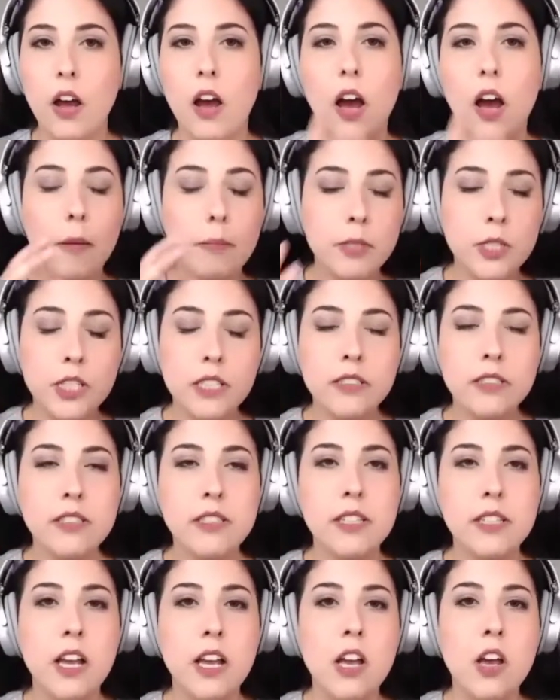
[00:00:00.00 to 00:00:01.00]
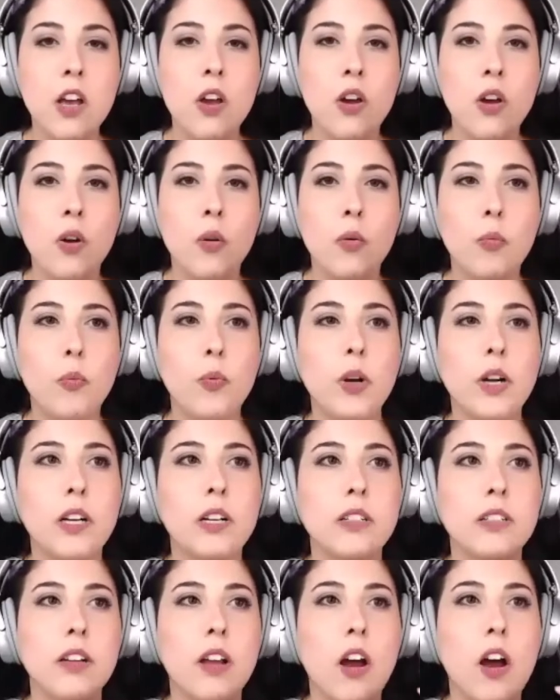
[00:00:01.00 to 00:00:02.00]
options,
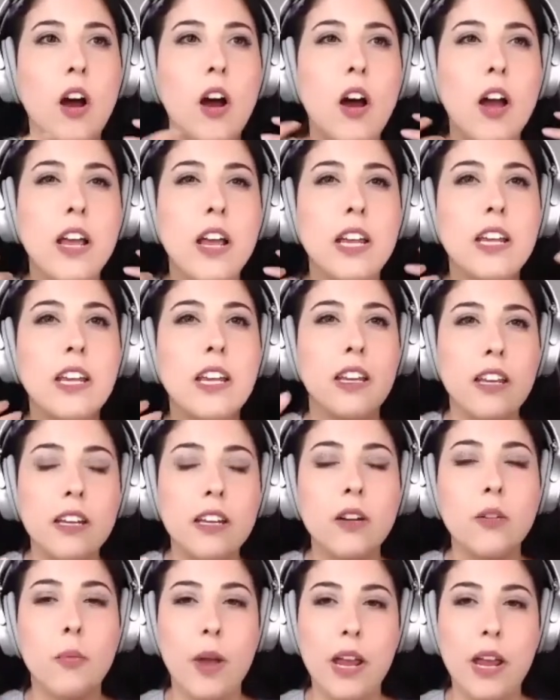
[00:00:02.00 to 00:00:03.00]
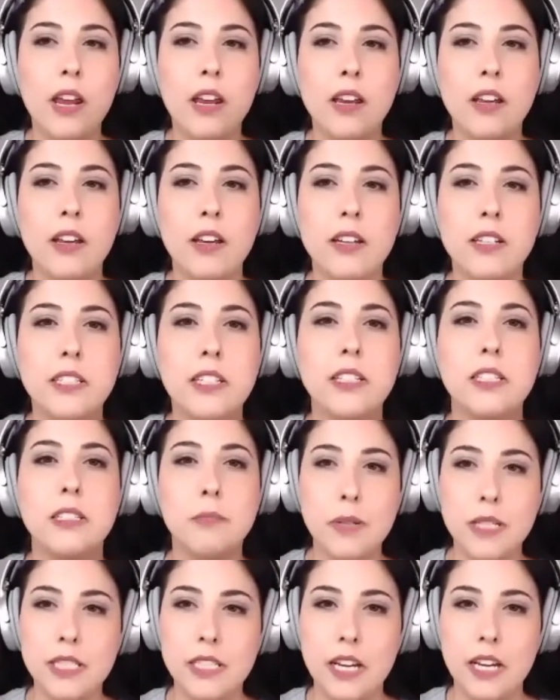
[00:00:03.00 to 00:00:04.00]
we're in a way
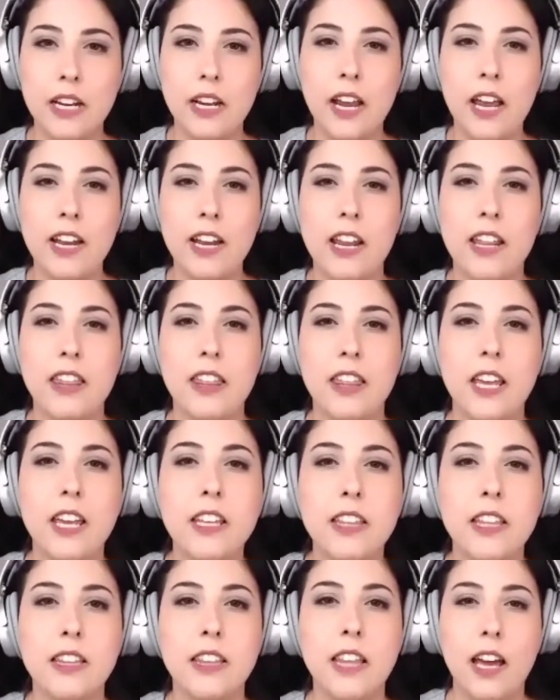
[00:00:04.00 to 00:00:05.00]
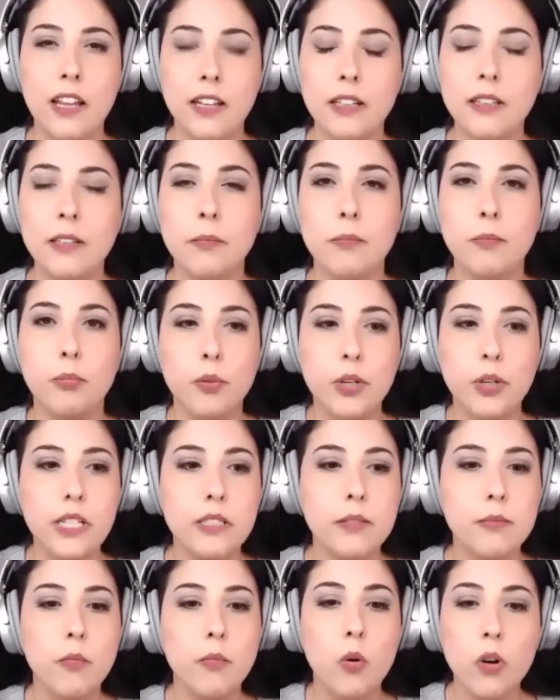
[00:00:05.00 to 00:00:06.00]
dismissing. And I think that
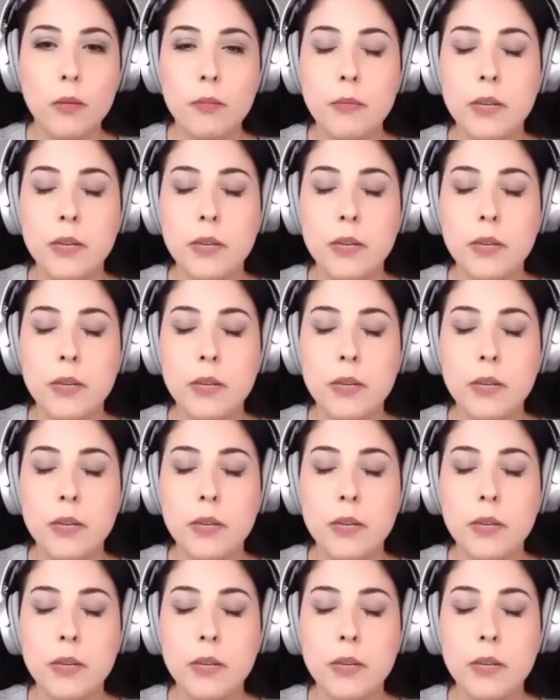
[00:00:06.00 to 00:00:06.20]
breeds more